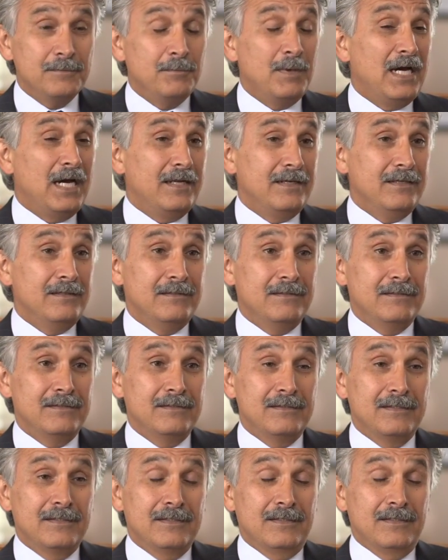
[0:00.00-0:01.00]
about it.
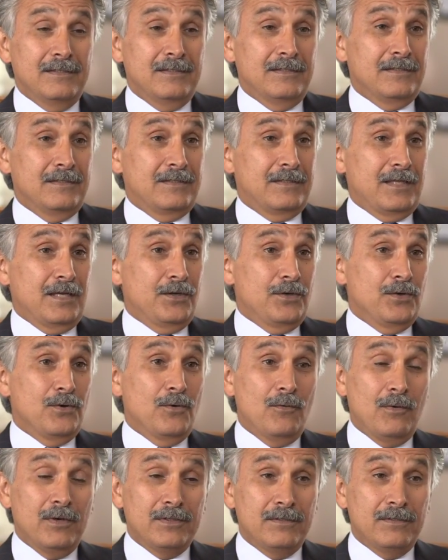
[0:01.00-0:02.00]
They know
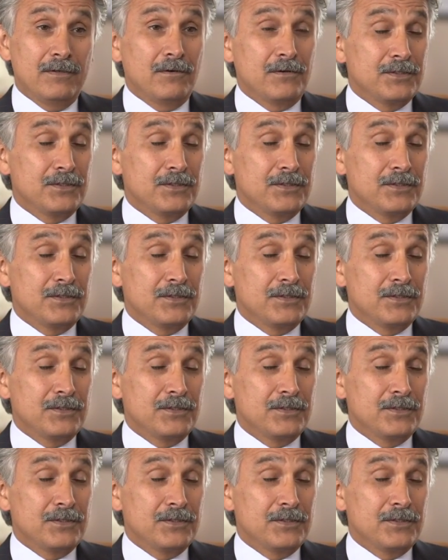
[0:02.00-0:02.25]
what they are